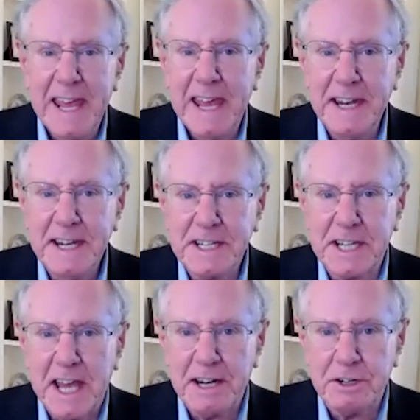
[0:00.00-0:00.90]

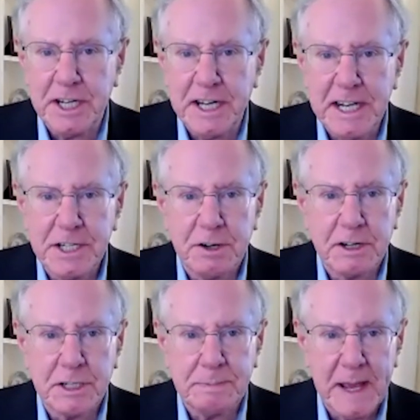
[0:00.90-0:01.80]
India's energy needs are
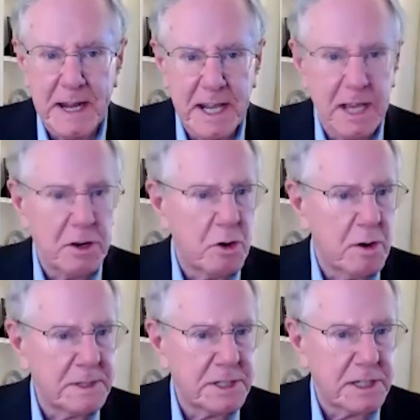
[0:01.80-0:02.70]
expanding
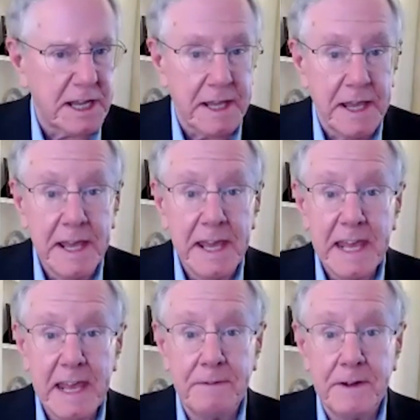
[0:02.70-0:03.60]
enormously.
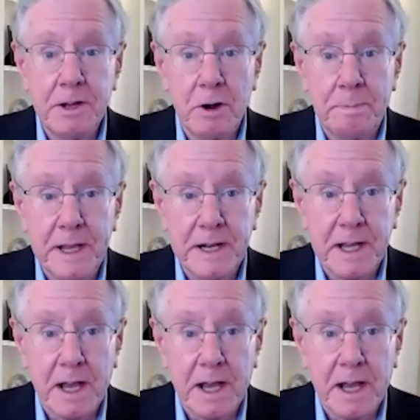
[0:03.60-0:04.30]
Even European